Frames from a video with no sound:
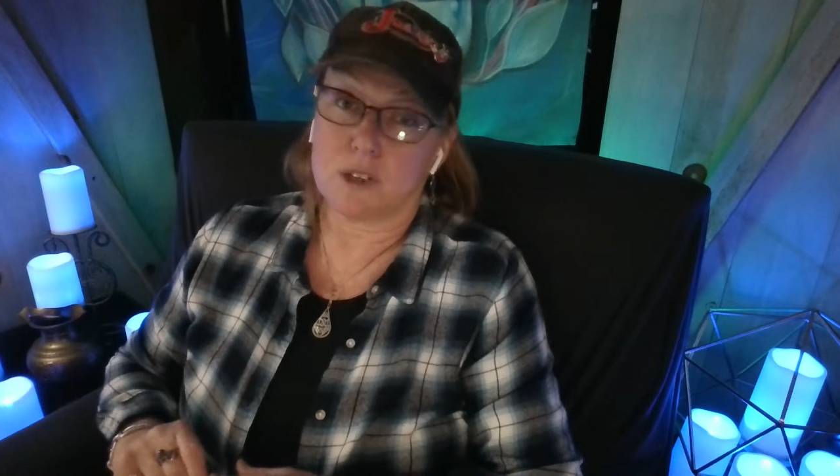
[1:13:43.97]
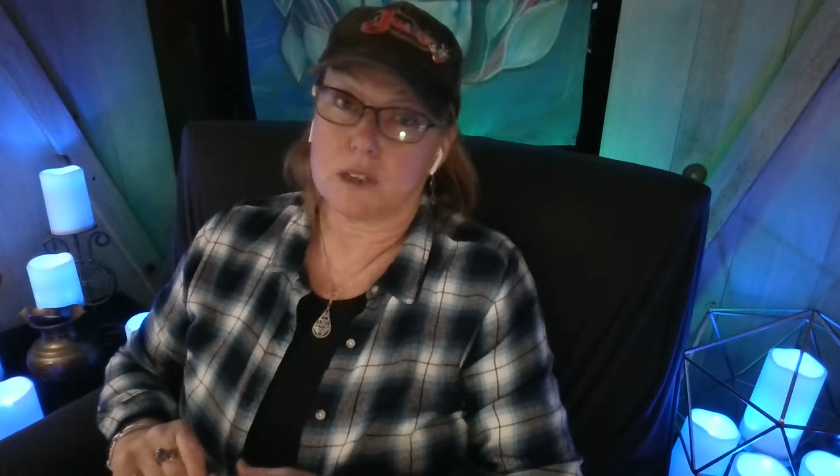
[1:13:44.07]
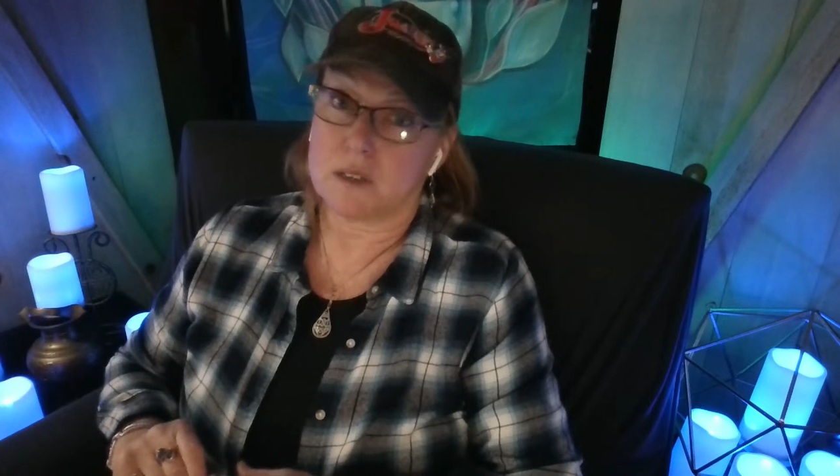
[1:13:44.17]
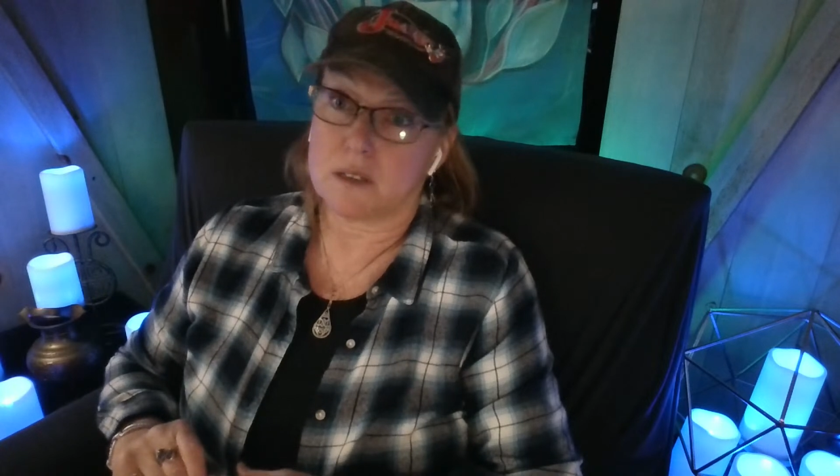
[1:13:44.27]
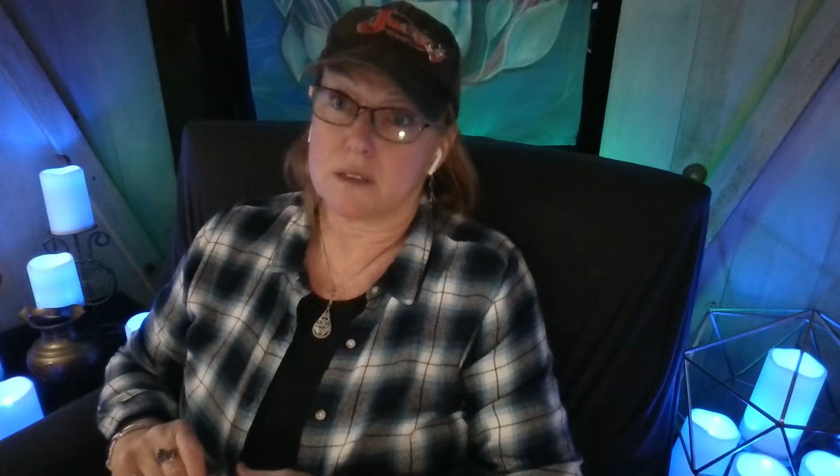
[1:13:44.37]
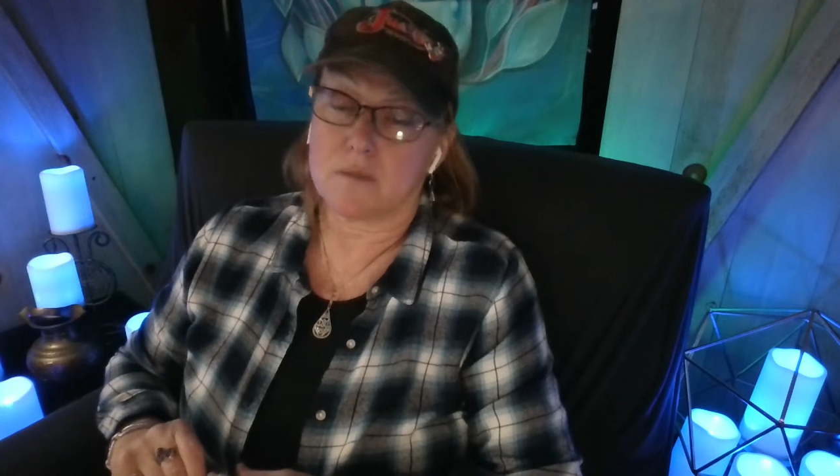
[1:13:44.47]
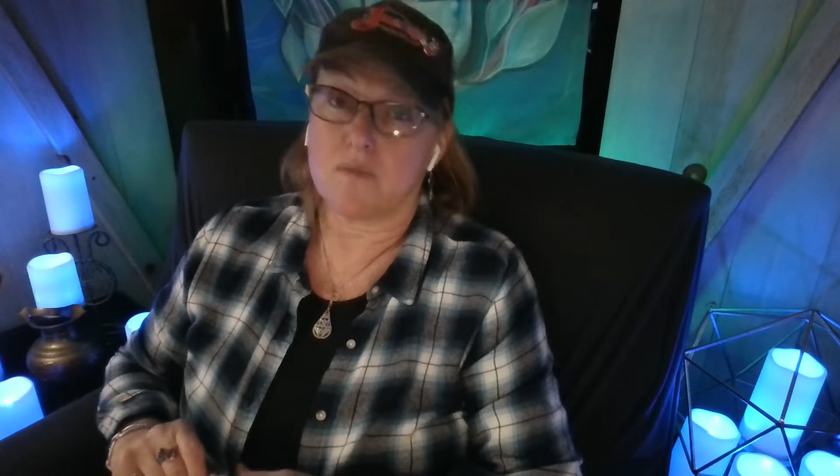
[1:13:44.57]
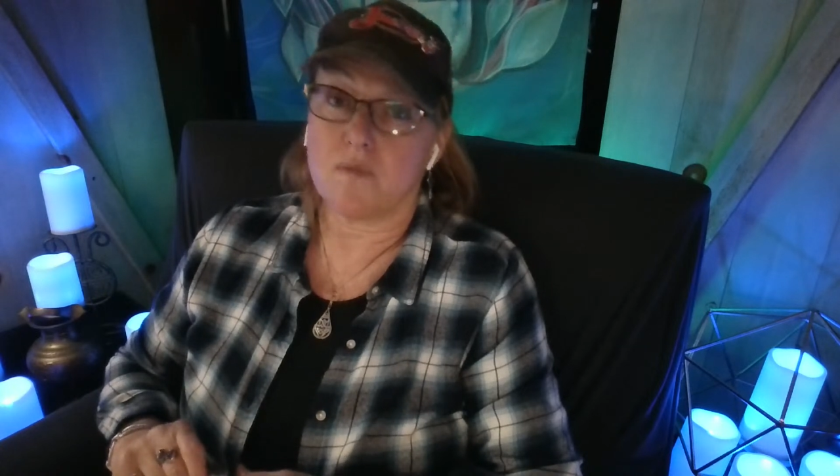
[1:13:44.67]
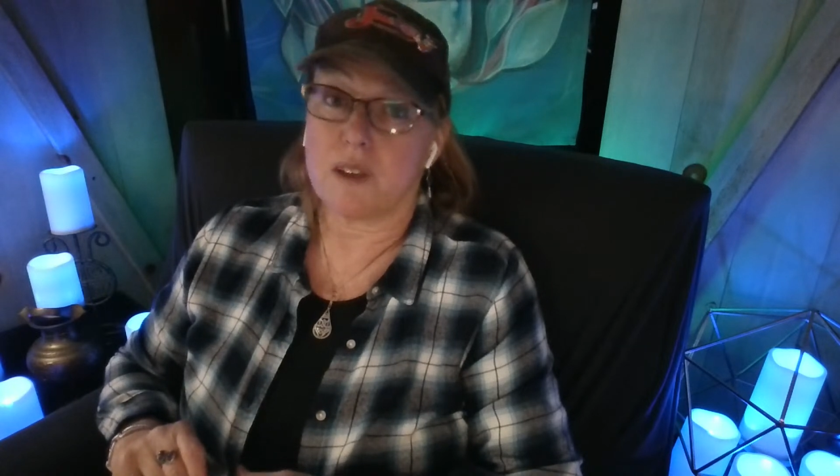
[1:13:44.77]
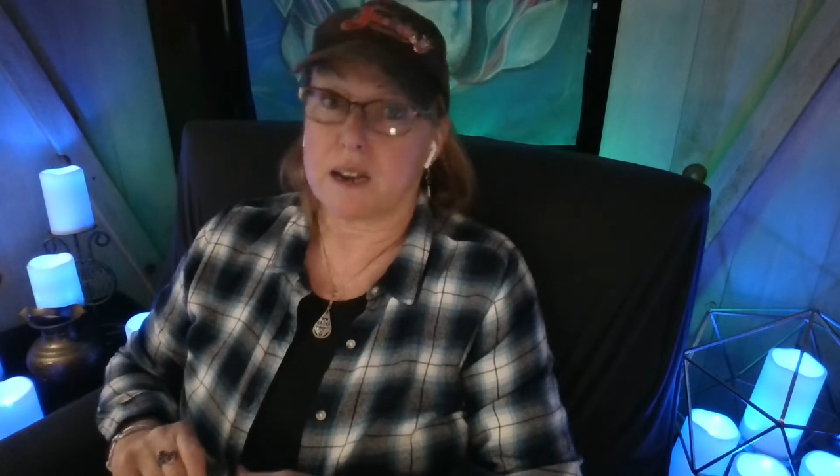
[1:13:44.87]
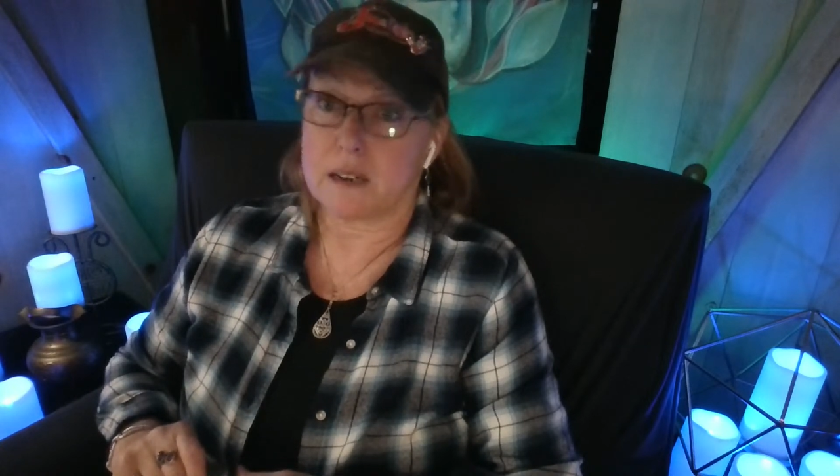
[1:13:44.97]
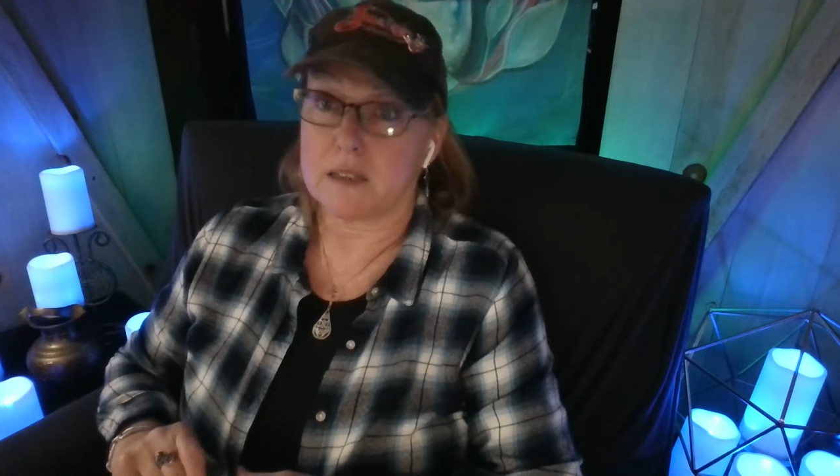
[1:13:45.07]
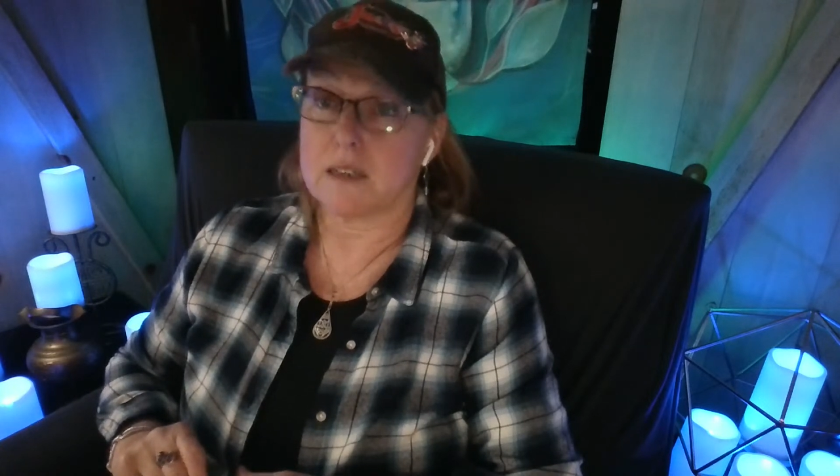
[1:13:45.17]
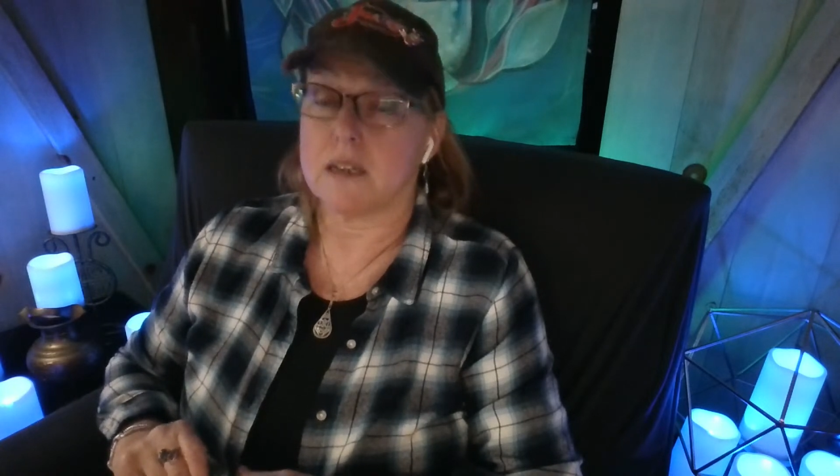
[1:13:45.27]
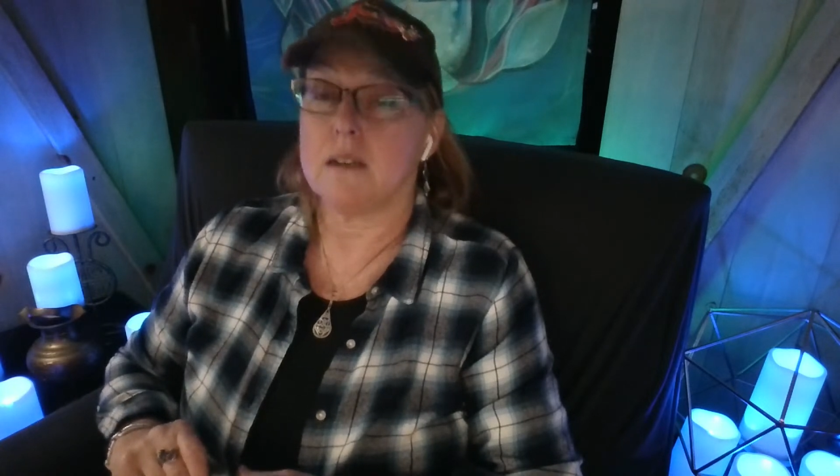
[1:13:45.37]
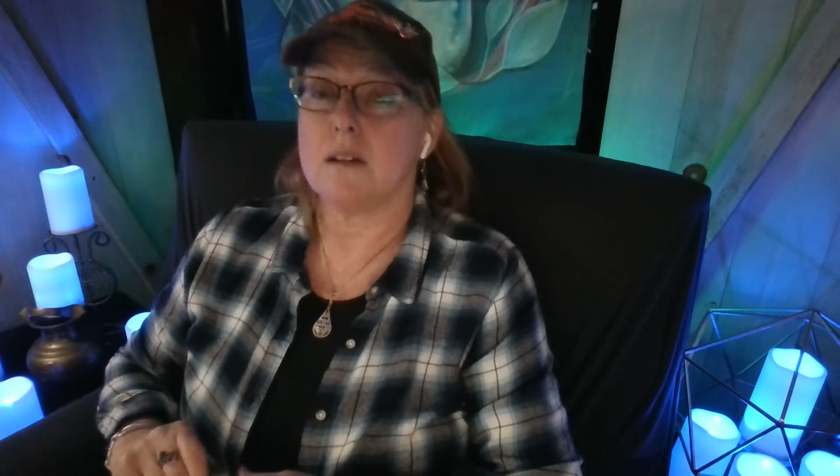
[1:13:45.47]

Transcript: just fantasy.